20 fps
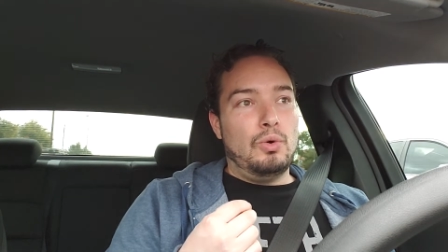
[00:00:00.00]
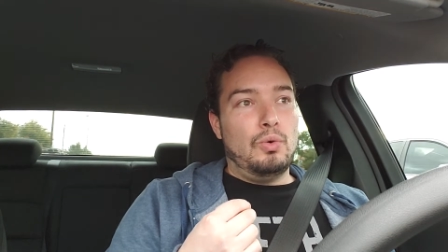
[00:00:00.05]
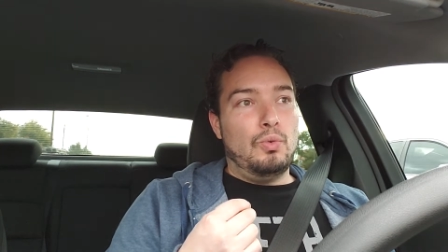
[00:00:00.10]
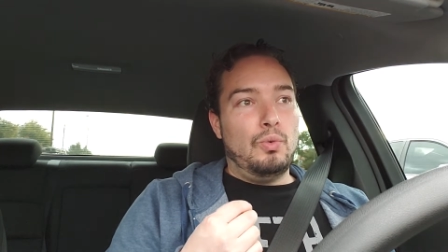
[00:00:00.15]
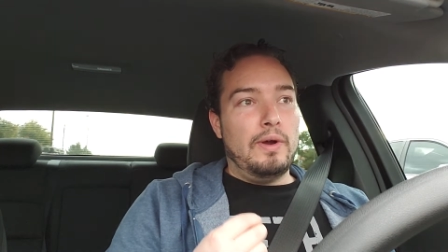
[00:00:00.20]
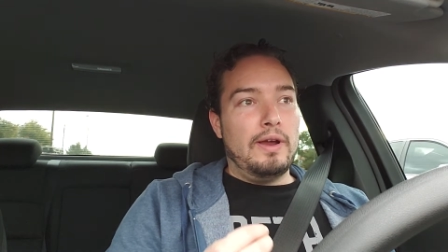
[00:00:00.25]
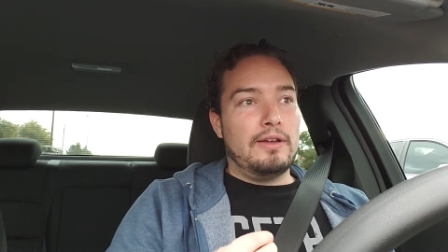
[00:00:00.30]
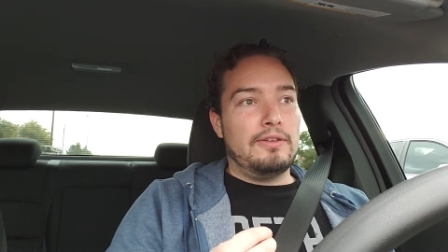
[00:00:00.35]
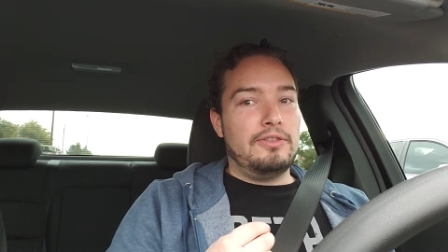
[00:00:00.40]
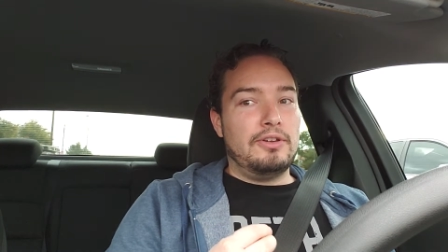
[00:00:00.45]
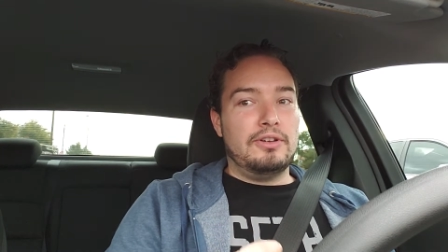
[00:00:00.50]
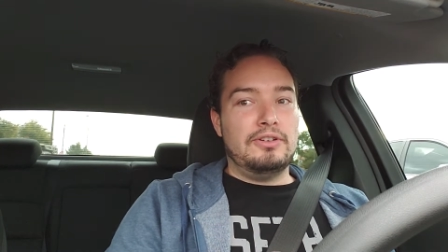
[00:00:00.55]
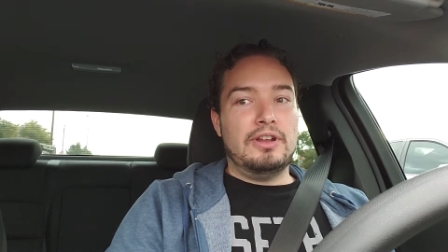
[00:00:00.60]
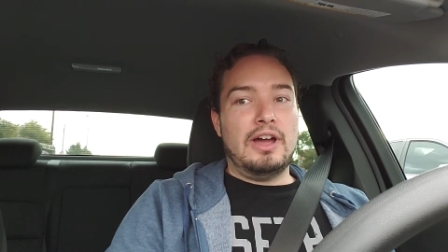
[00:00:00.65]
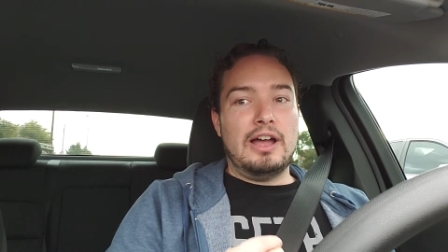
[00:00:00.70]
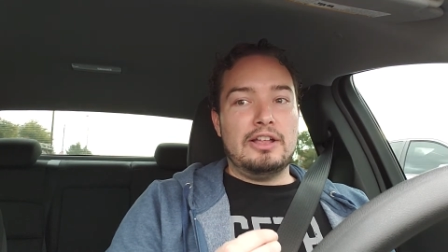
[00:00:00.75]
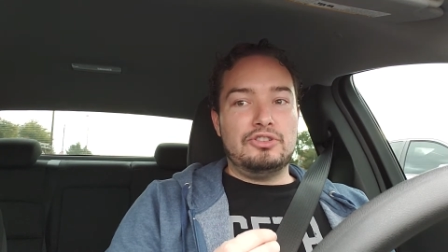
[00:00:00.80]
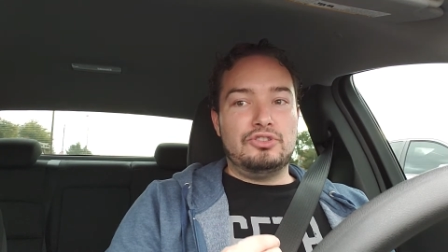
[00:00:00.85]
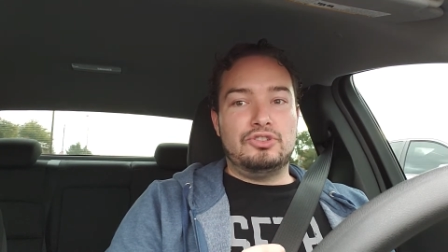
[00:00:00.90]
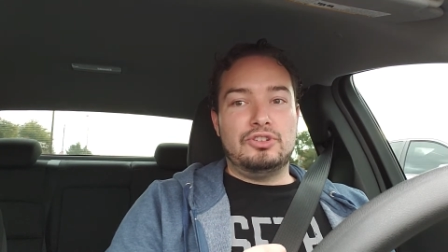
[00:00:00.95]
where they're
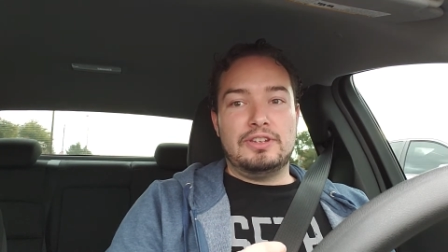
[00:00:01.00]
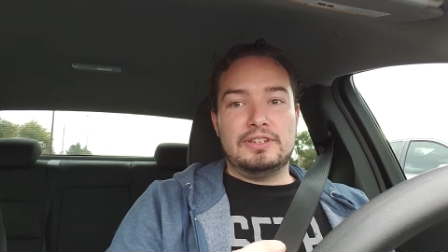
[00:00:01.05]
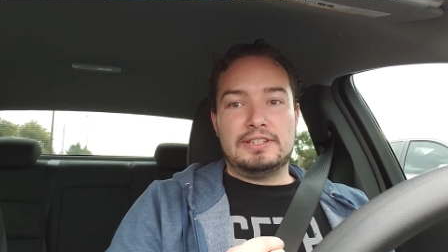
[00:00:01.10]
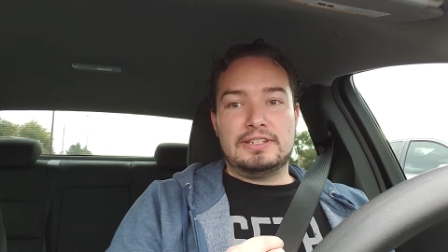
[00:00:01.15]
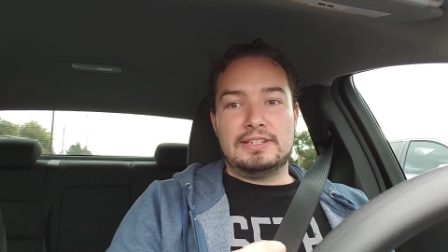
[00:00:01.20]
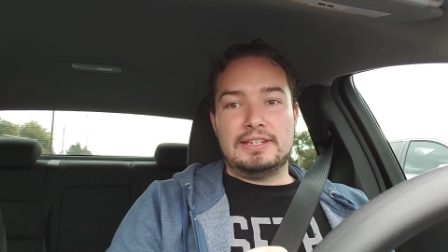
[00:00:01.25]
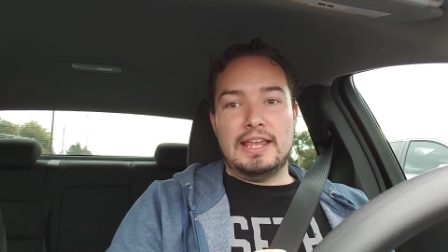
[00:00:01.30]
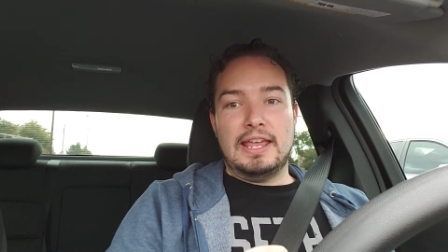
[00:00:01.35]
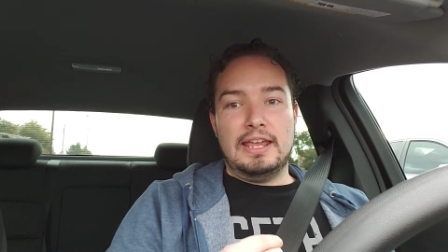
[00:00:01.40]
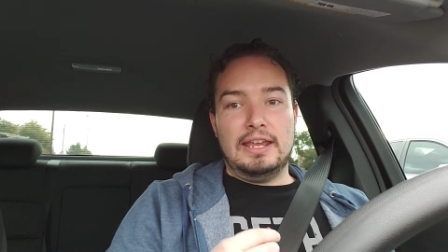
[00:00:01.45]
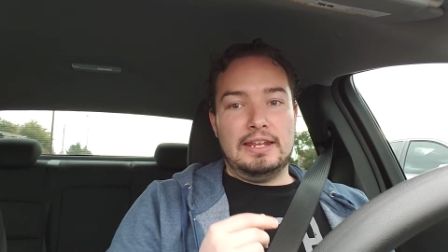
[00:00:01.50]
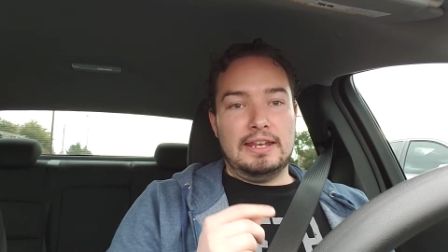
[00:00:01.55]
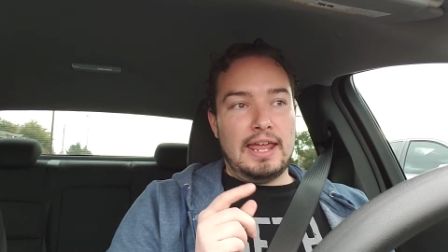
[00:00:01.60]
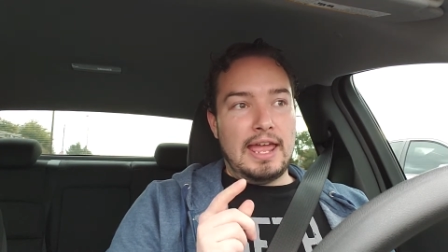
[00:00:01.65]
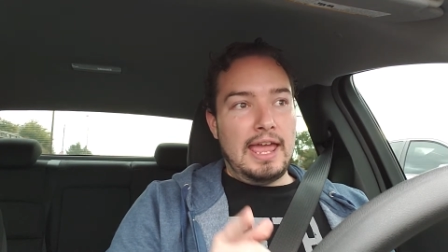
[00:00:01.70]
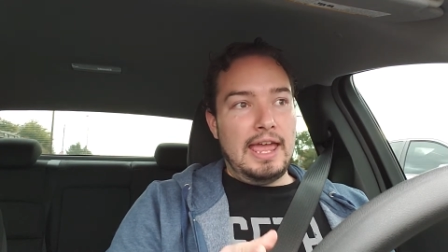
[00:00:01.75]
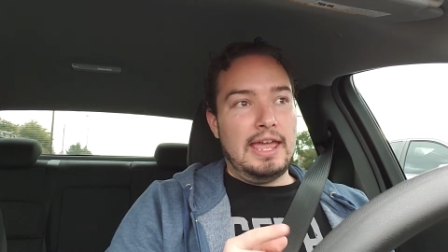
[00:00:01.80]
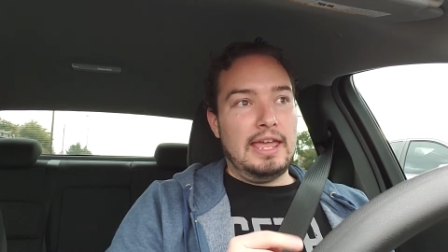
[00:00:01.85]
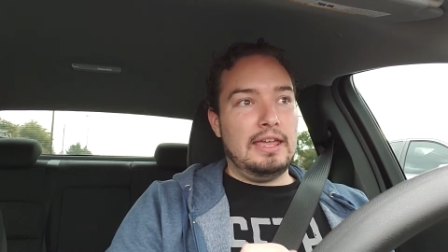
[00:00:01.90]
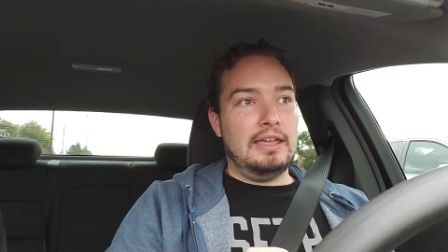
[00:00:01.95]
not just saying,
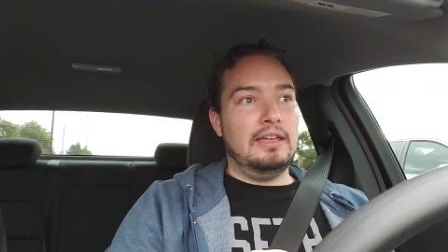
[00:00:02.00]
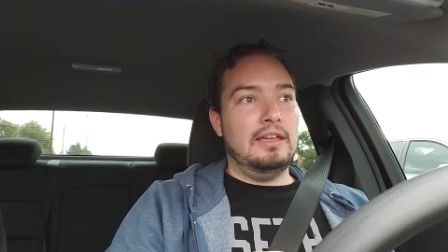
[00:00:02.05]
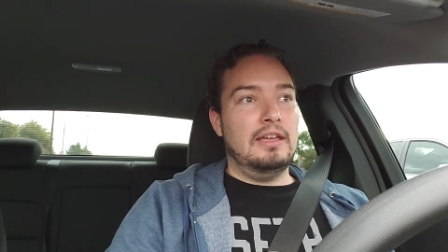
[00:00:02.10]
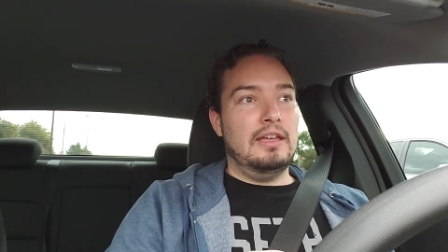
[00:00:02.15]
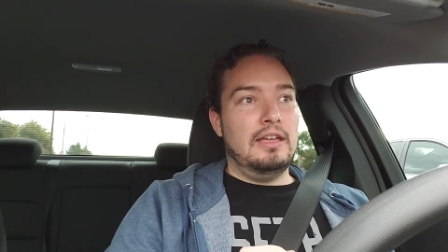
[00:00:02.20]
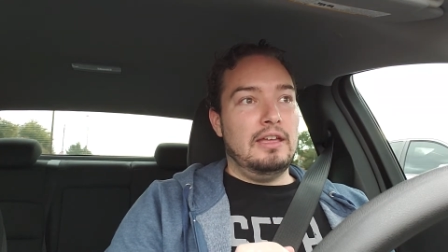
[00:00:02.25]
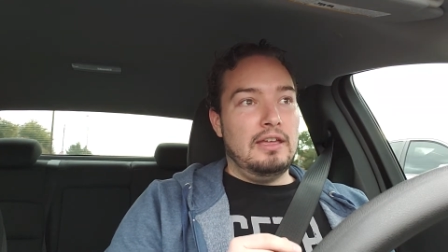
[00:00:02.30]
hey,